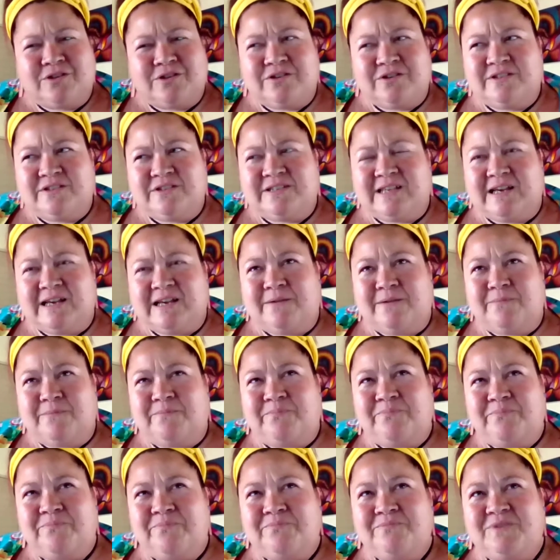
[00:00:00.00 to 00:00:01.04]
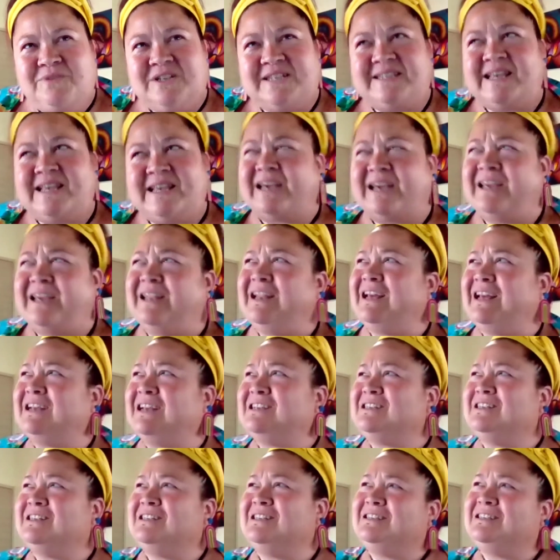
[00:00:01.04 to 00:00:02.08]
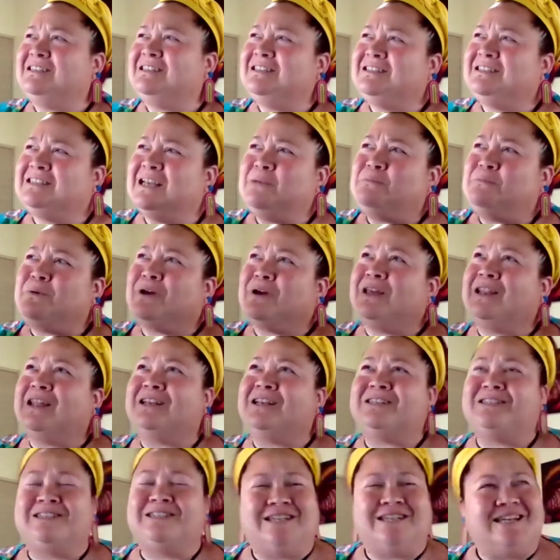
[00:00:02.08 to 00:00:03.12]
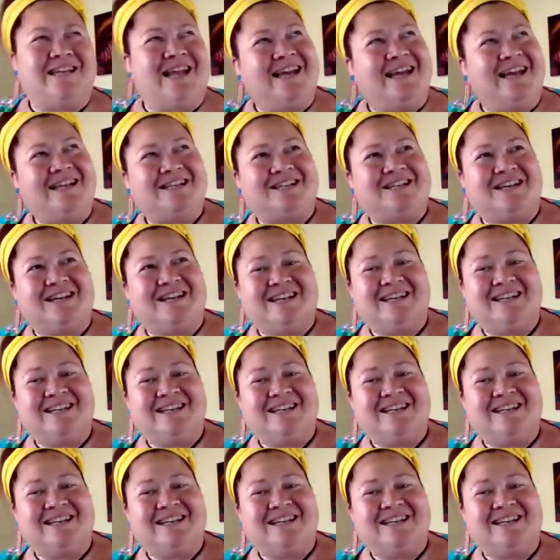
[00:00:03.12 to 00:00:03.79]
because just that connection, deeper connection to nature.